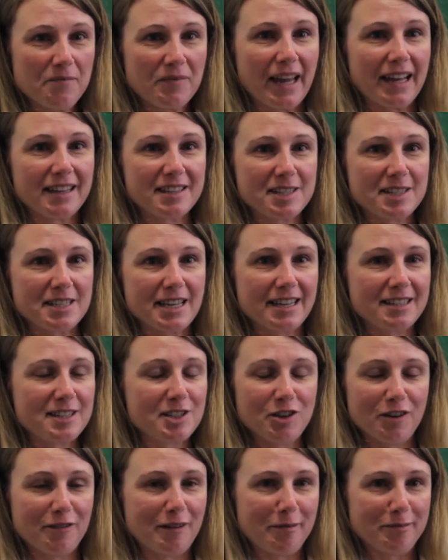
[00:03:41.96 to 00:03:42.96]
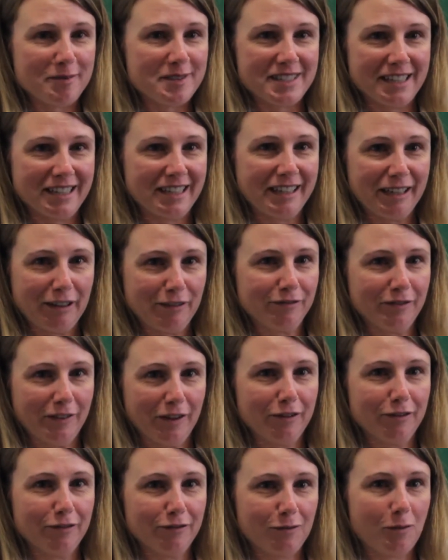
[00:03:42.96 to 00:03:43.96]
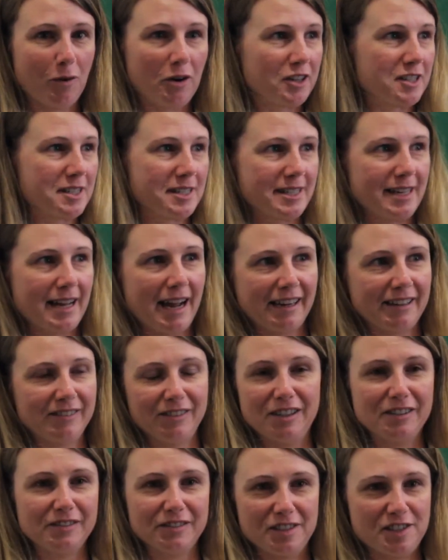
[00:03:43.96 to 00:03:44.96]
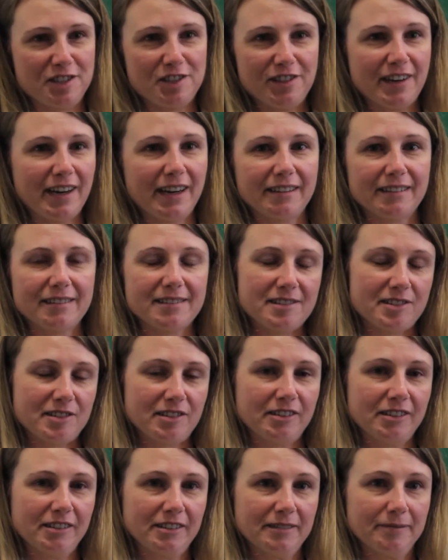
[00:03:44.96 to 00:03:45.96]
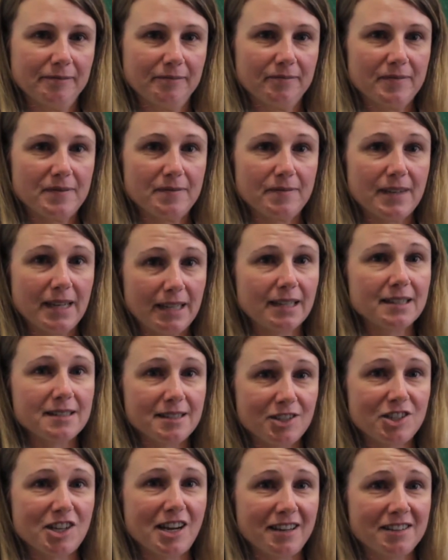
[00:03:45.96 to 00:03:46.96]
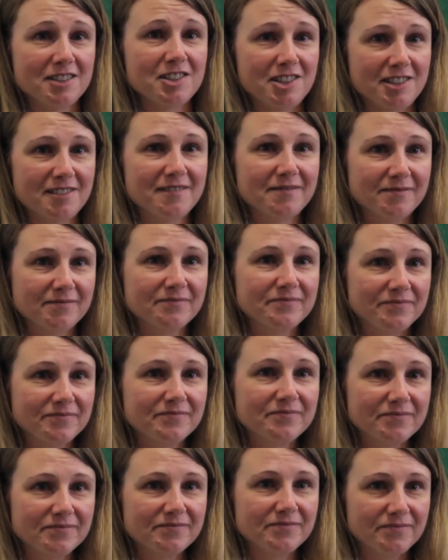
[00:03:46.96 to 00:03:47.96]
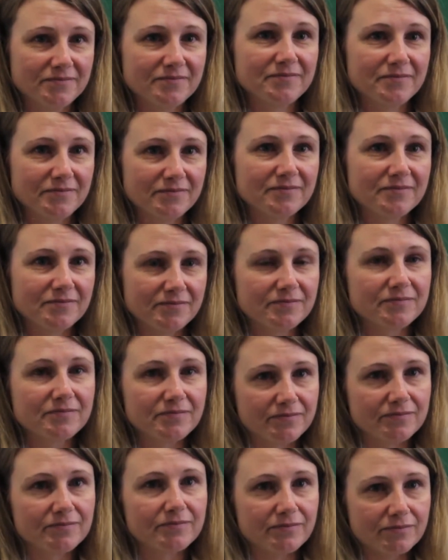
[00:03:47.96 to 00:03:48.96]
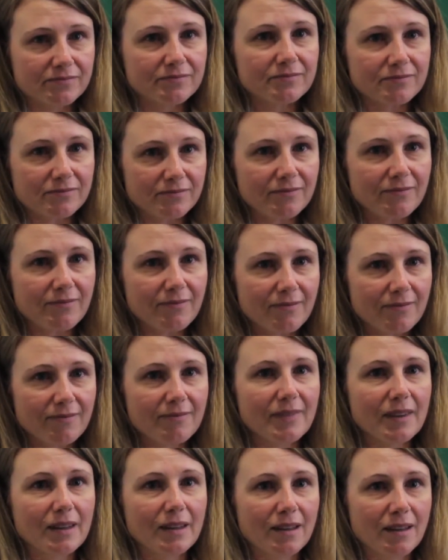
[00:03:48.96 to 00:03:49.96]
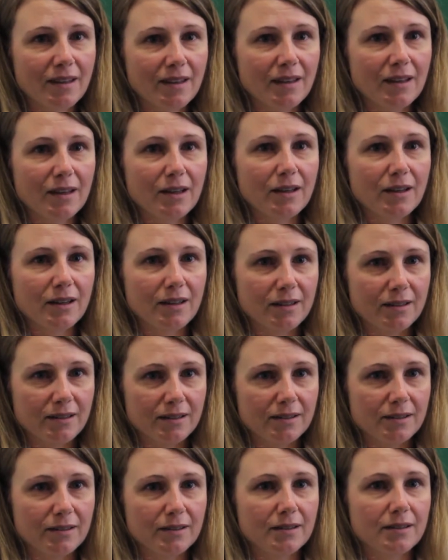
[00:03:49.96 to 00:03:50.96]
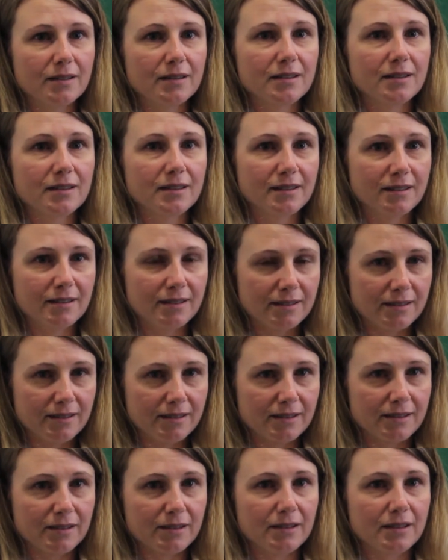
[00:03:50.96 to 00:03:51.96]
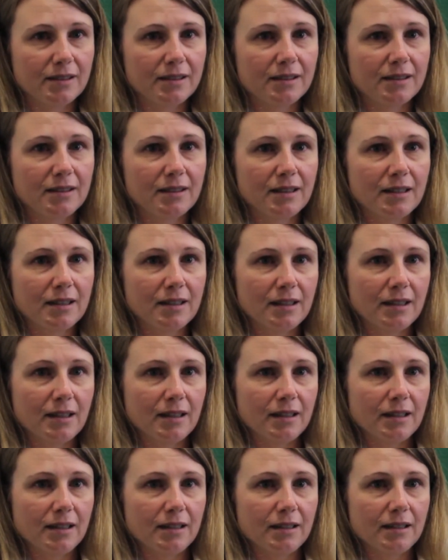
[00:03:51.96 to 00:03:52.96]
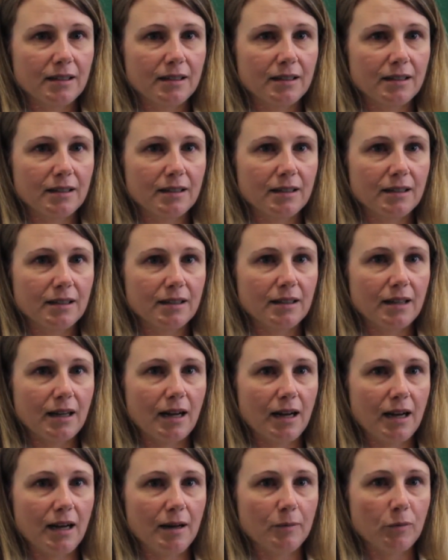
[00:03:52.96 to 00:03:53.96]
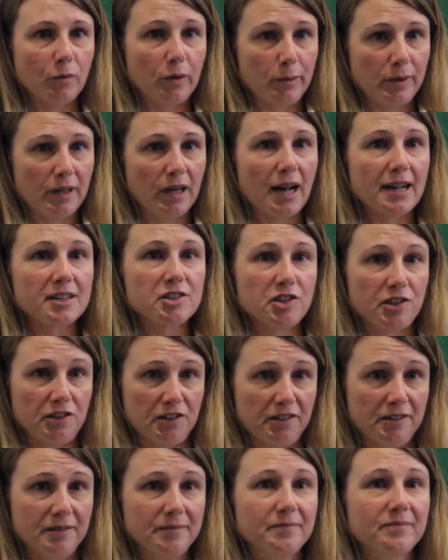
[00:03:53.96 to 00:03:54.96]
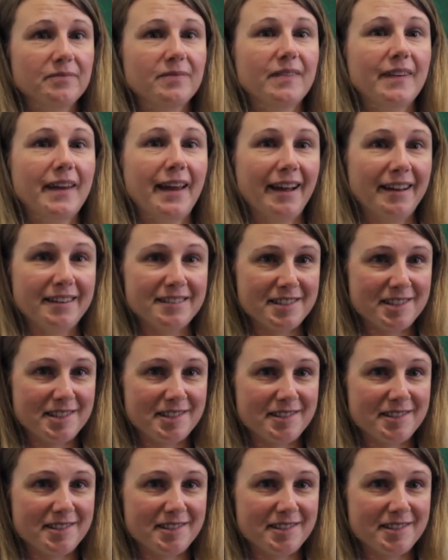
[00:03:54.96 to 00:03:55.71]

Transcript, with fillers: it's it's not representative of what you see out in, on the street, so it needs to change. So you, you guys, like, like as all together now, you're working on some ideas in the future. Um, we would like to, yes.